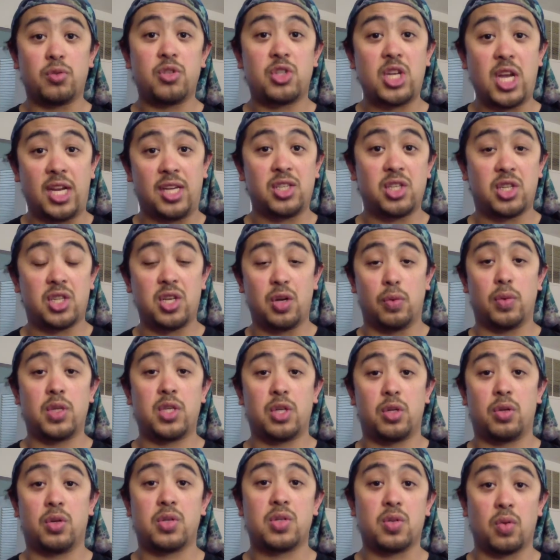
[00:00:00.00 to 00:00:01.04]
change the
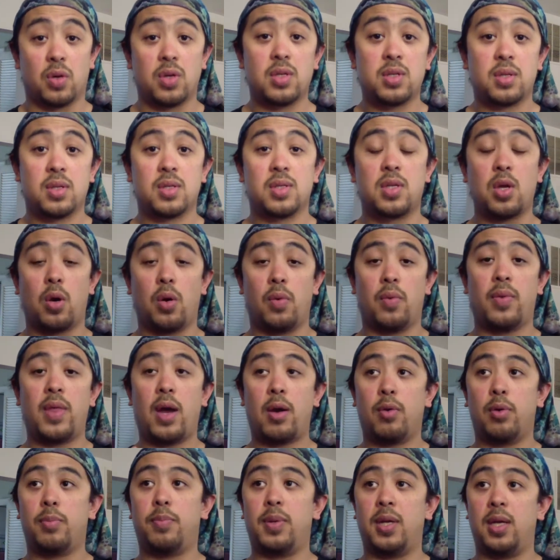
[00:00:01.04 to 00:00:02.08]
original source? So
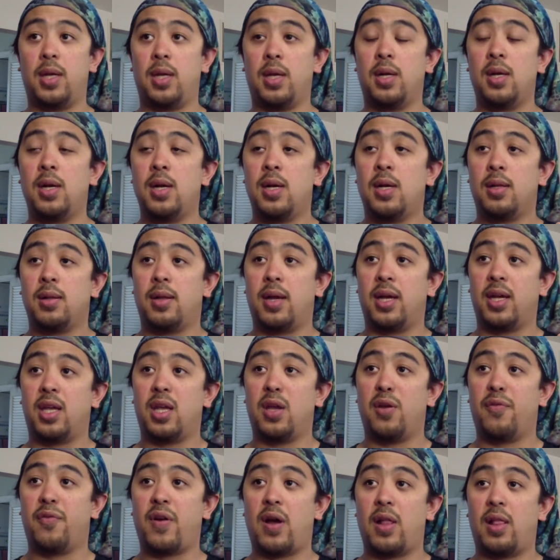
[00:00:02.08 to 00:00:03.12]
that would be like
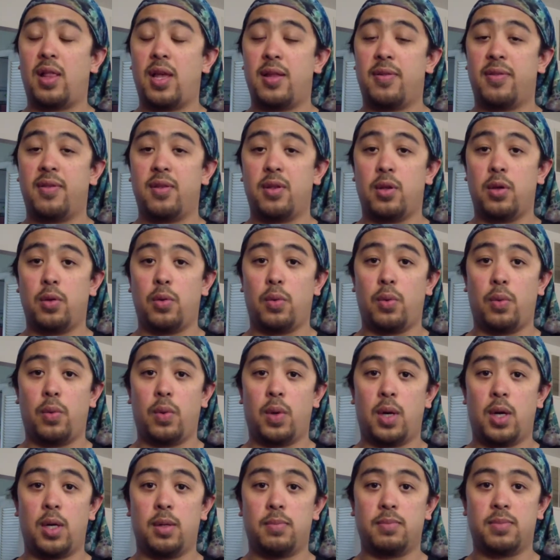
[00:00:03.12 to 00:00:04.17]
if I let
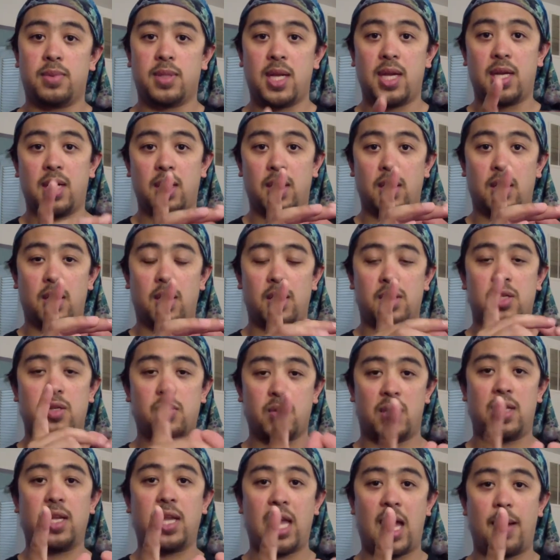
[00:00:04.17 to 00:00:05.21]
you take a
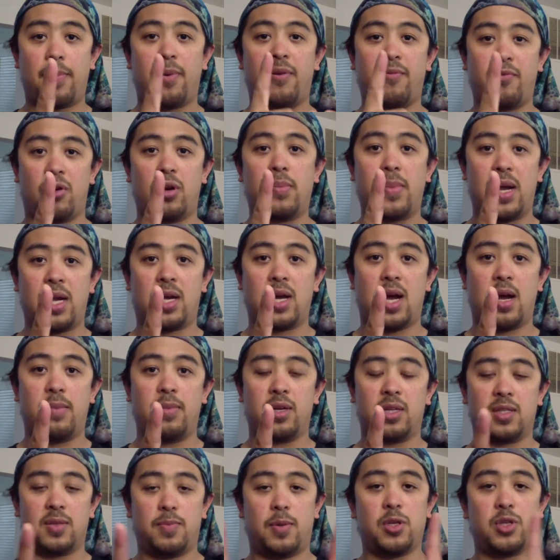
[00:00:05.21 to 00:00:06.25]
screen cap of one of my
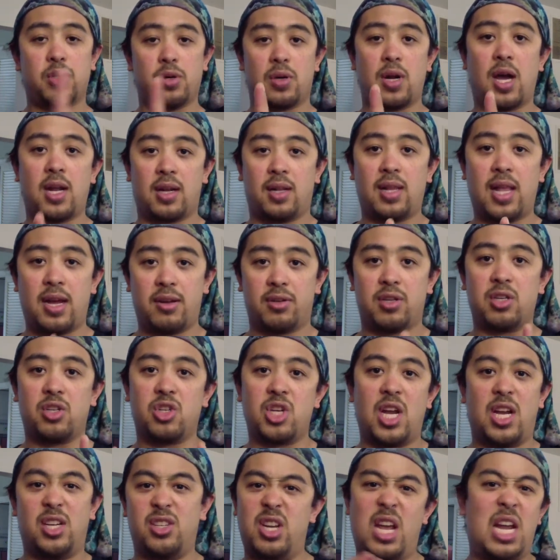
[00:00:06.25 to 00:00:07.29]
comics, but you're not allowed to
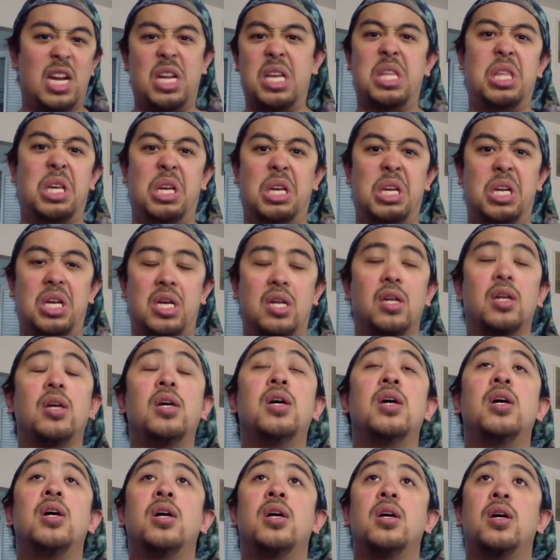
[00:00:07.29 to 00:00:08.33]
change anything in it.
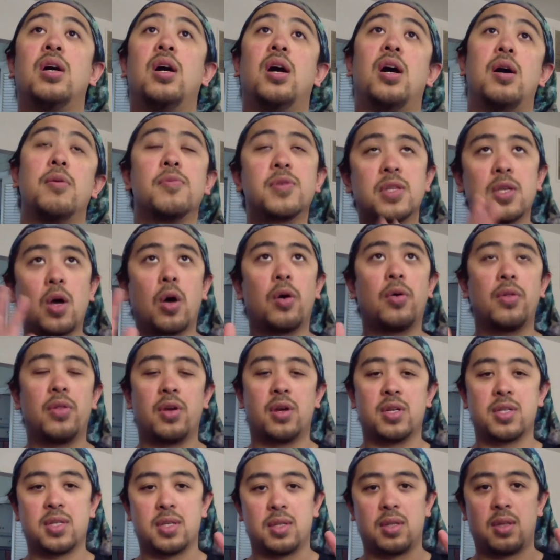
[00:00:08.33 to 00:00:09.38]
So
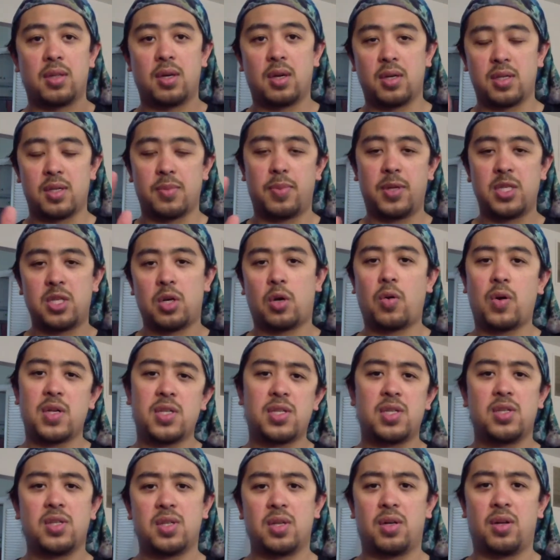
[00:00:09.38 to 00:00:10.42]
there's a bunch of
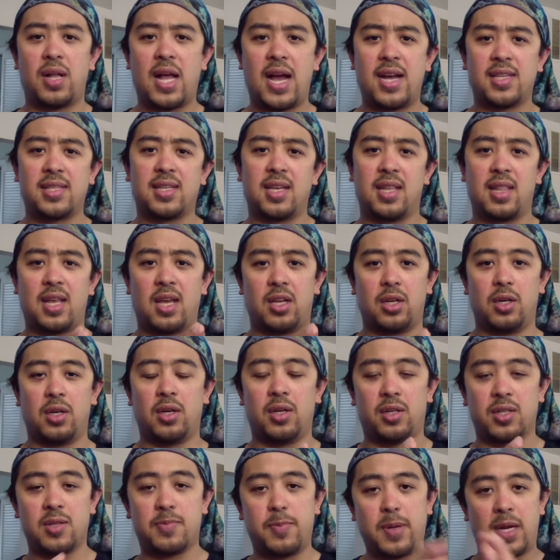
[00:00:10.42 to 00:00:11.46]
questions it'll ask, and then
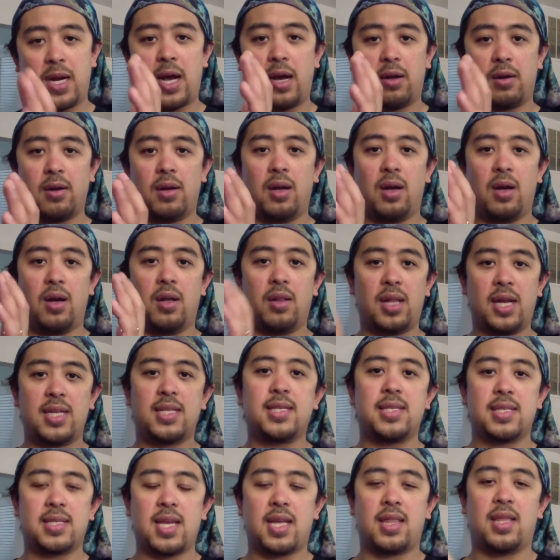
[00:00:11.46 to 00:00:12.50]
it'll spit out a
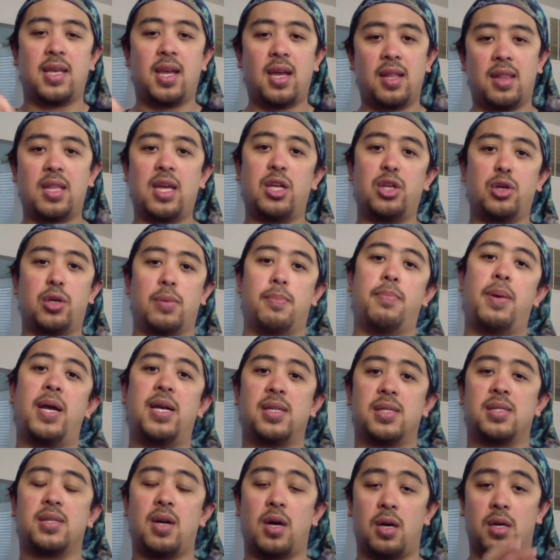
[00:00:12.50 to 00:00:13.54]
license at the end that you can
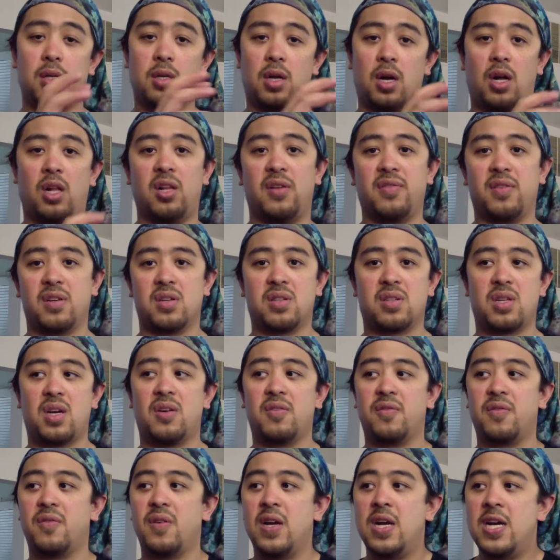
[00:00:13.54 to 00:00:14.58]
paste on all of your
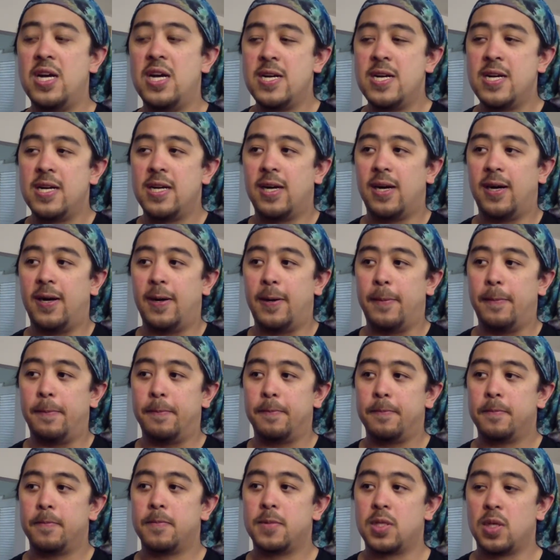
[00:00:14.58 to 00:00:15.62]
stuff.
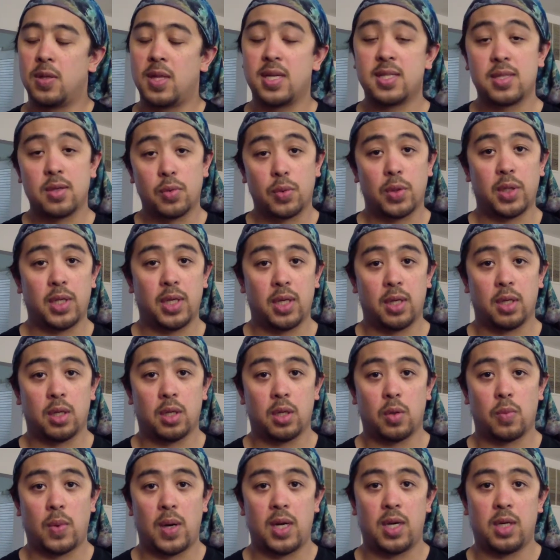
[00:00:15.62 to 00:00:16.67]
So that's a really
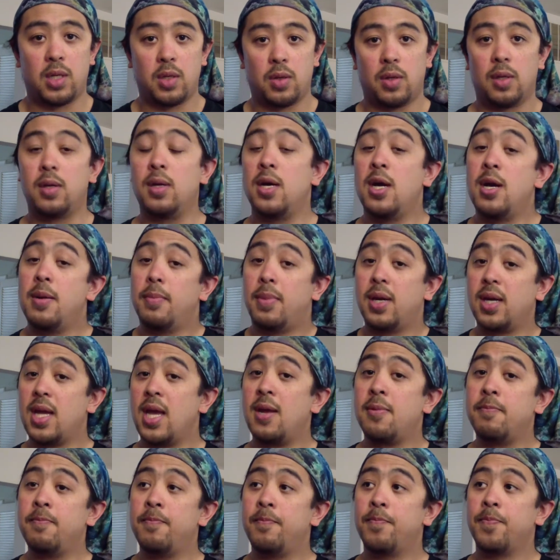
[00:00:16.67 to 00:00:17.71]
good way to do it. But
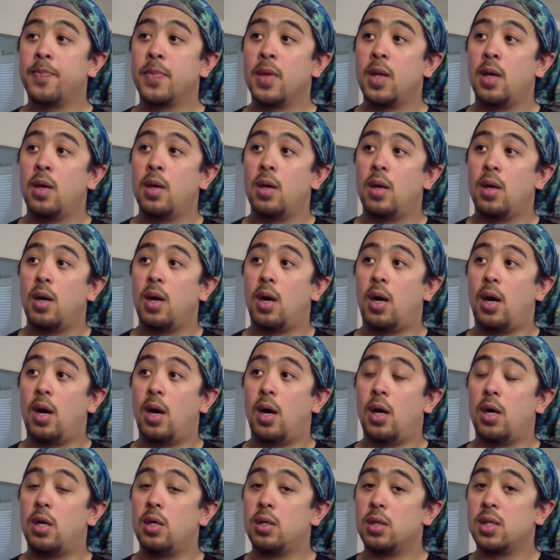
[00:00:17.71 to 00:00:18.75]
again,
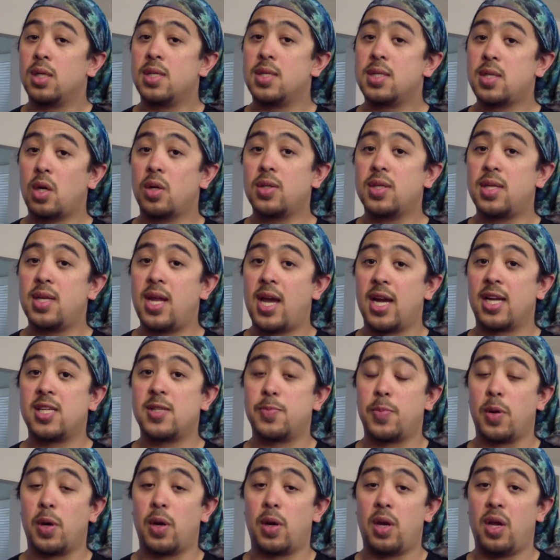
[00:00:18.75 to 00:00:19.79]
consult an
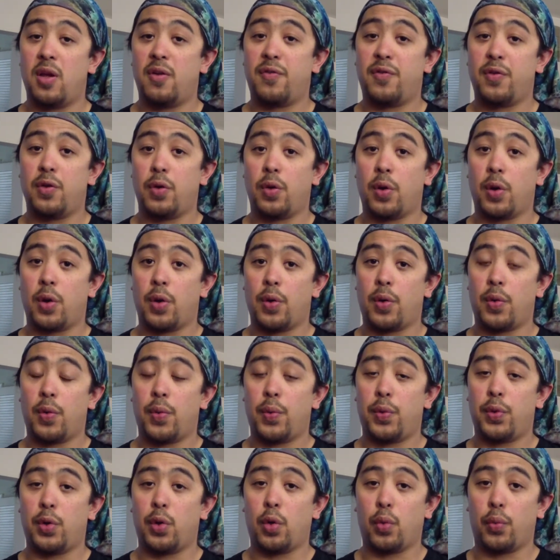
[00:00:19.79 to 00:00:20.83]
expert if
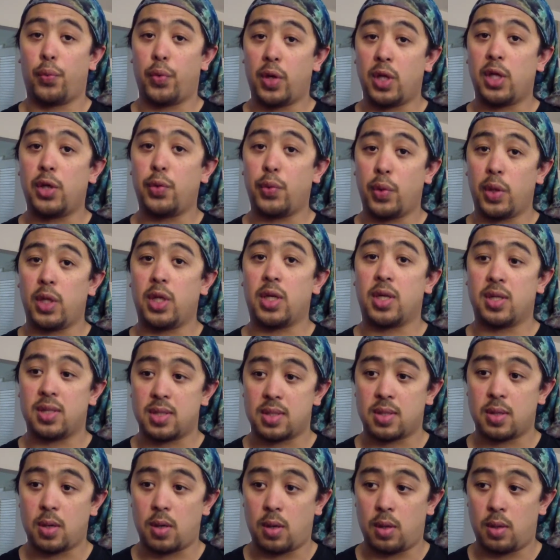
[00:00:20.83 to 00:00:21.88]
you're really, really
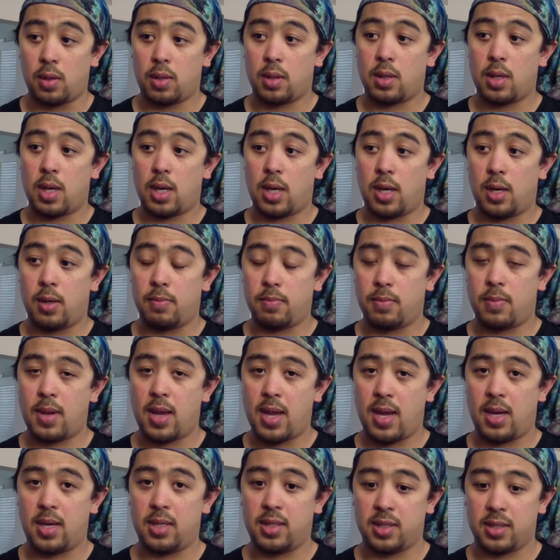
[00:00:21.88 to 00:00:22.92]
concerned.
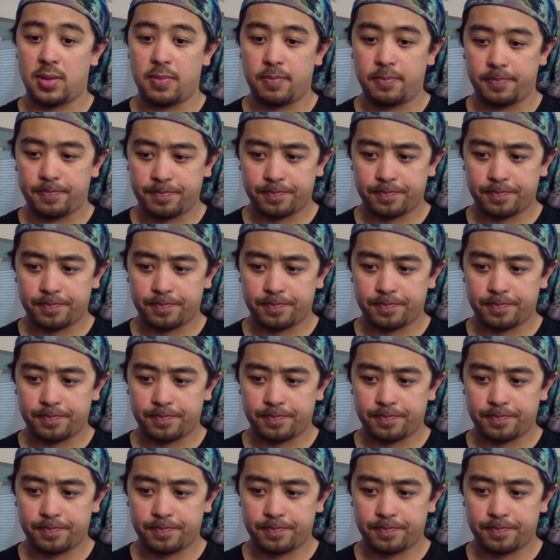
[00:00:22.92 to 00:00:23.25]
And